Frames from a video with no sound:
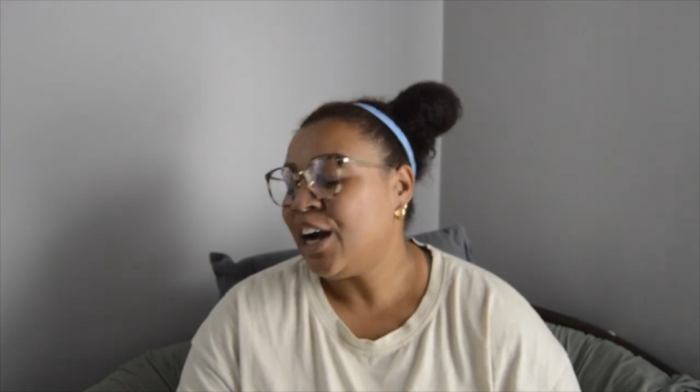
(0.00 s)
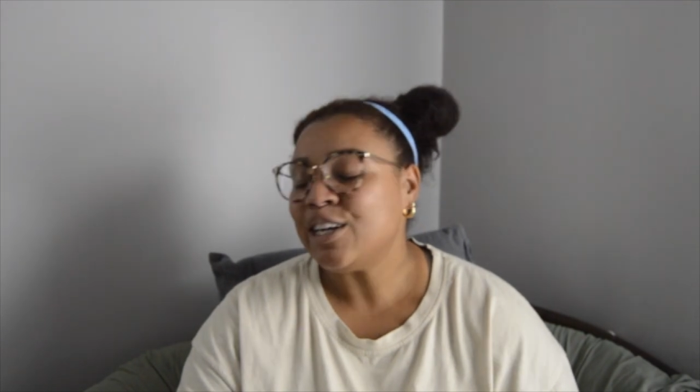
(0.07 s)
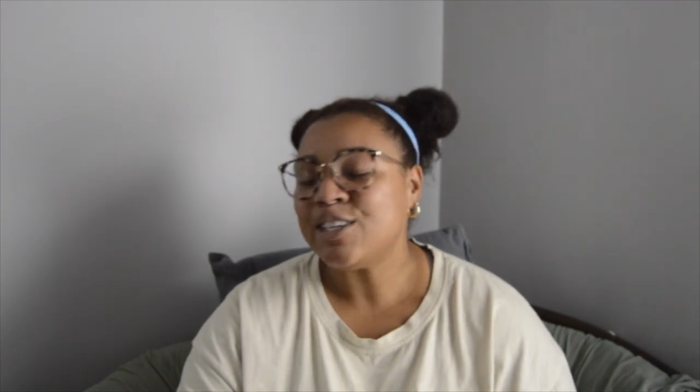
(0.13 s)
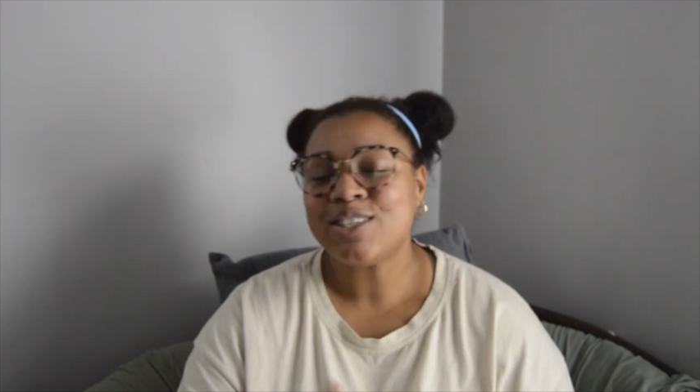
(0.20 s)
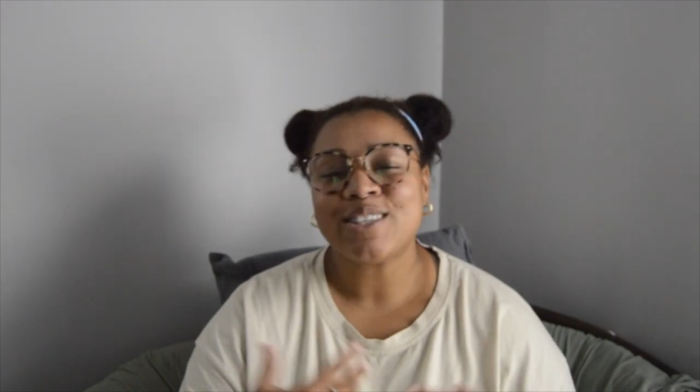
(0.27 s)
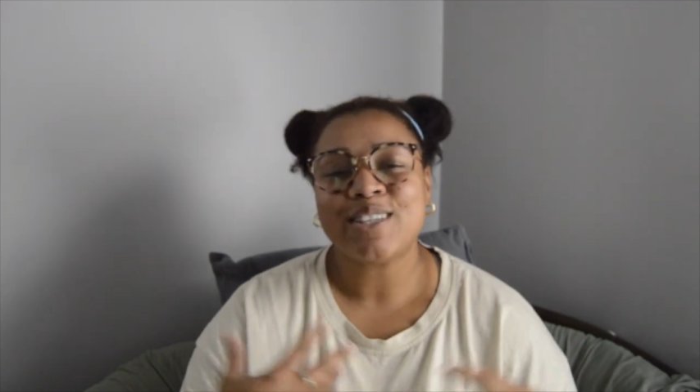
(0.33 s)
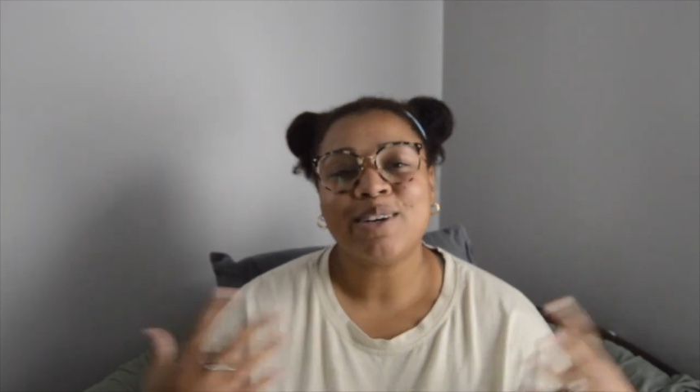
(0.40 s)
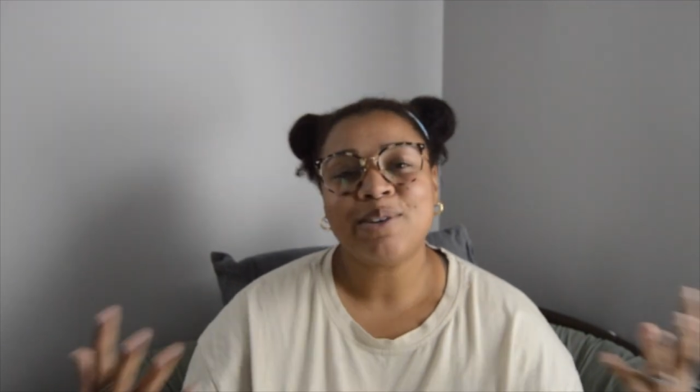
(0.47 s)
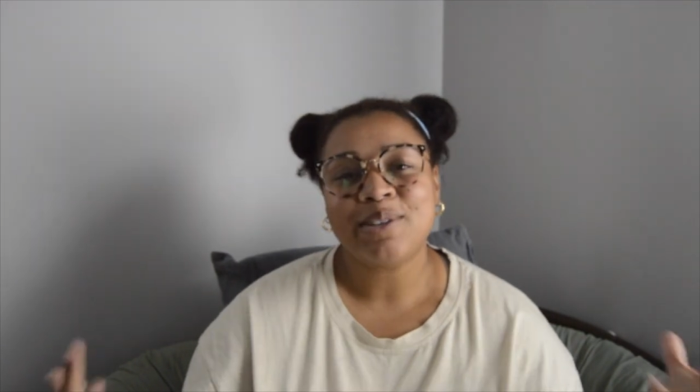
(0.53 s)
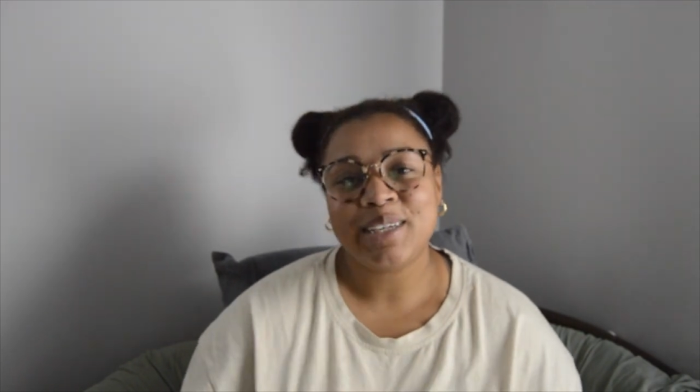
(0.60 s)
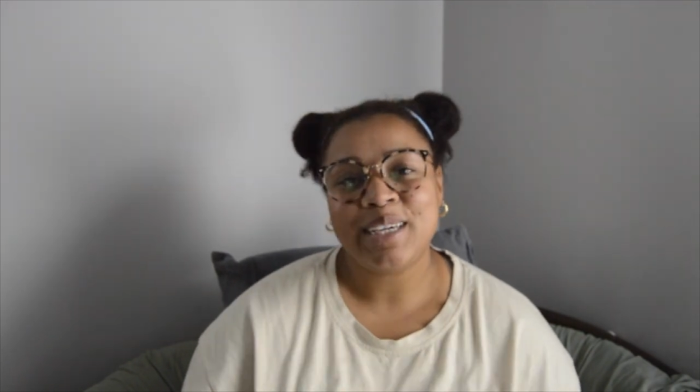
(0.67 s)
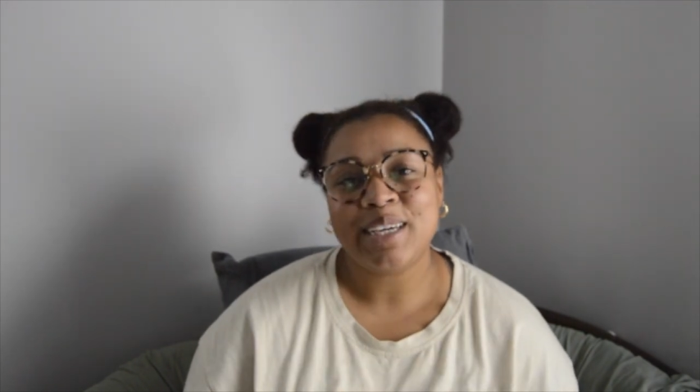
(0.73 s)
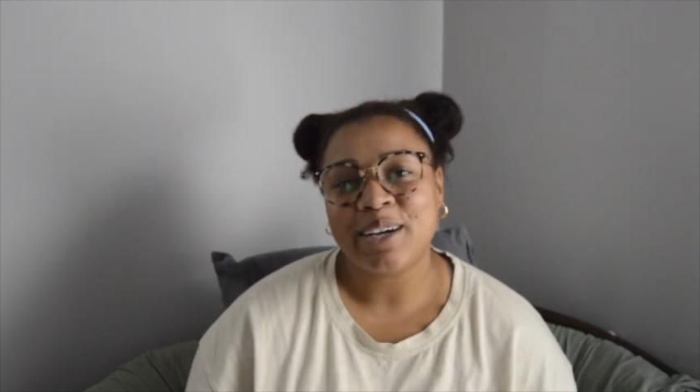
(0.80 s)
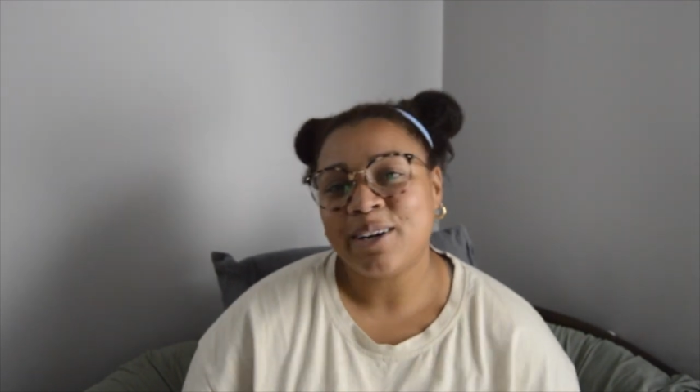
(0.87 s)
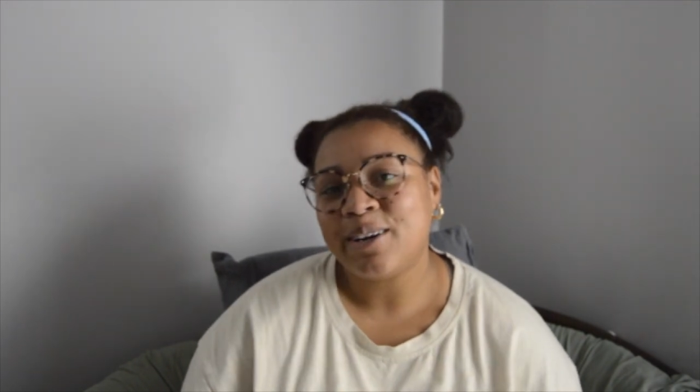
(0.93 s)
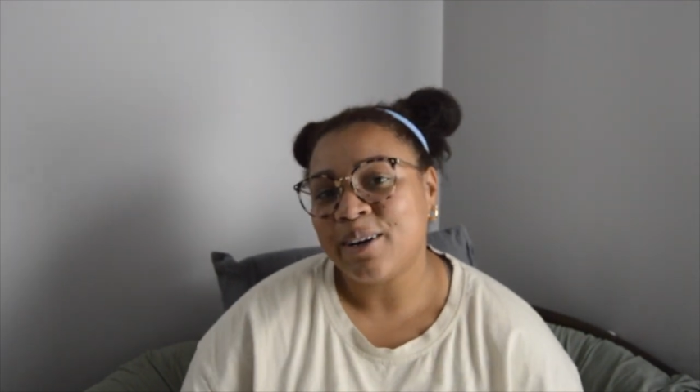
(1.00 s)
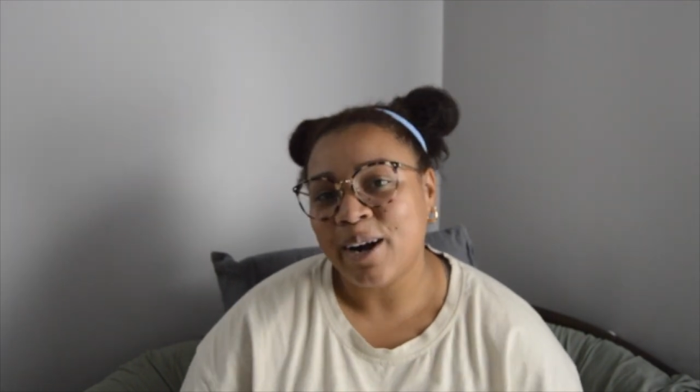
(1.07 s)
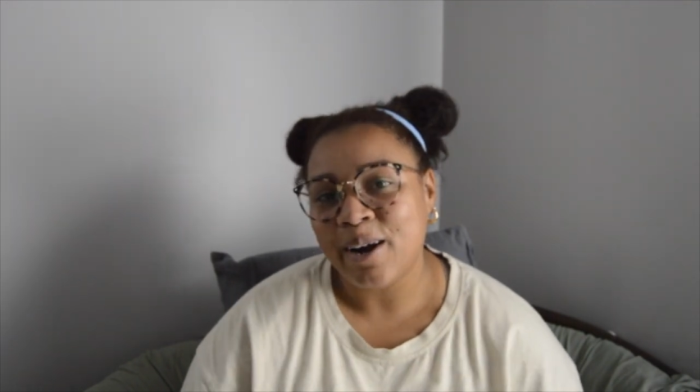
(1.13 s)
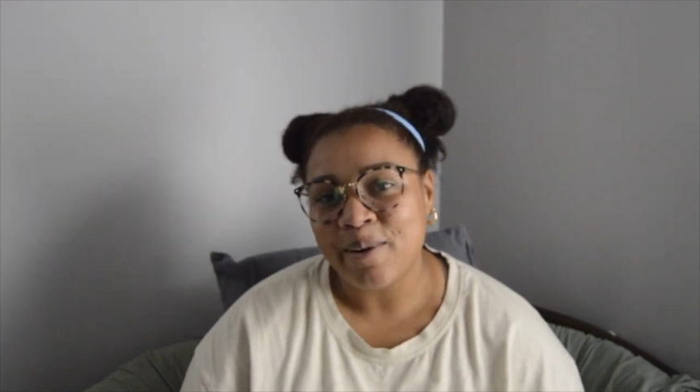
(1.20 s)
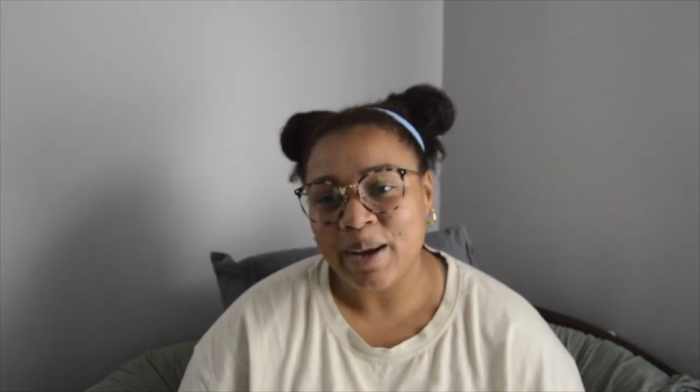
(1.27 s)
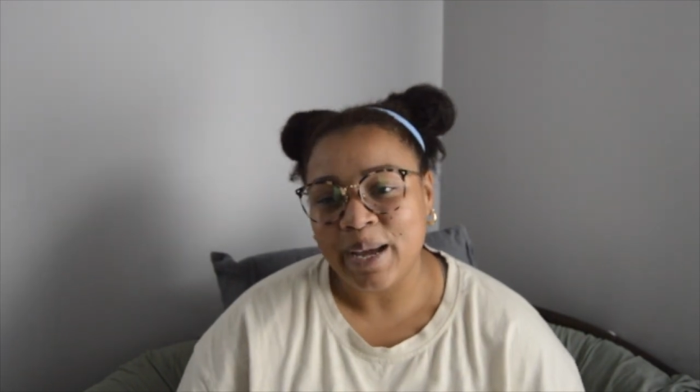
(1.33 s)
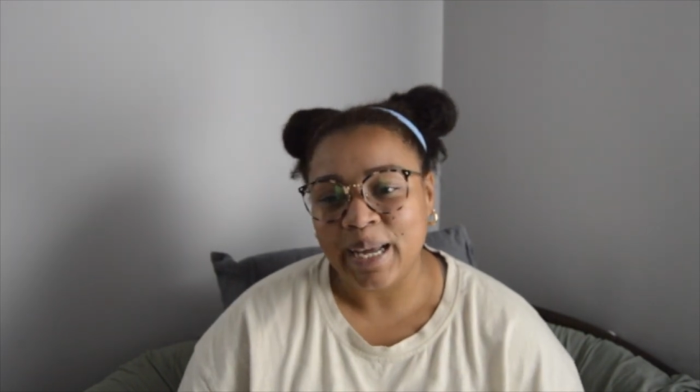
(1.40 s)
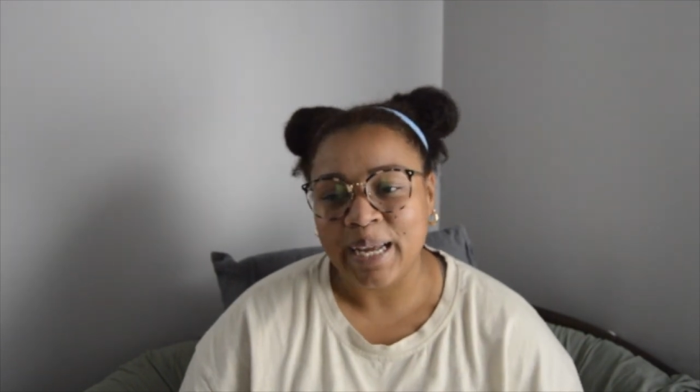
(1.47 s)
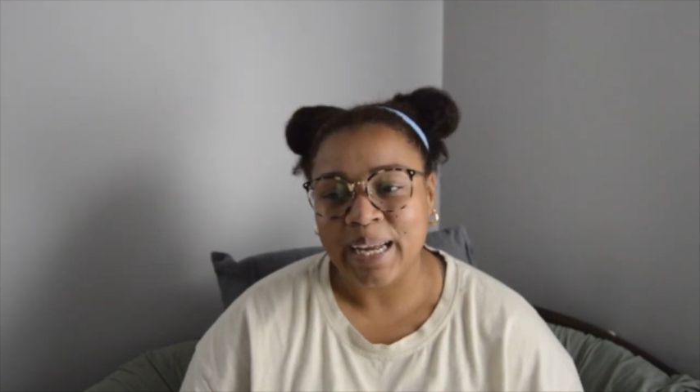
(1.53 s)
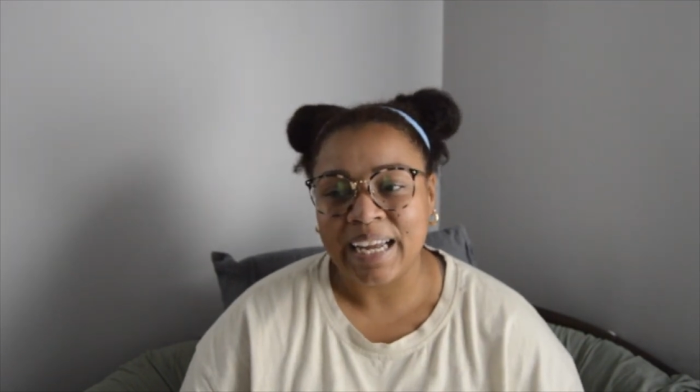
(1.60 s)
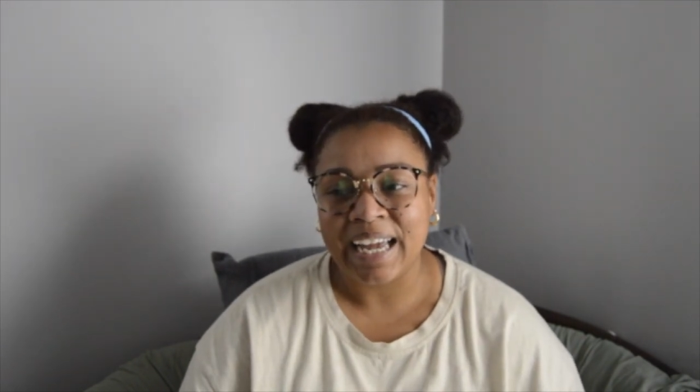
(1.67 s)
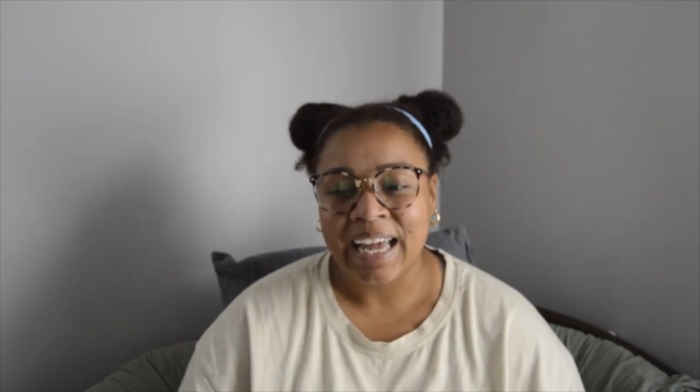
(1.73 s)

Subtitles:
slowly growing.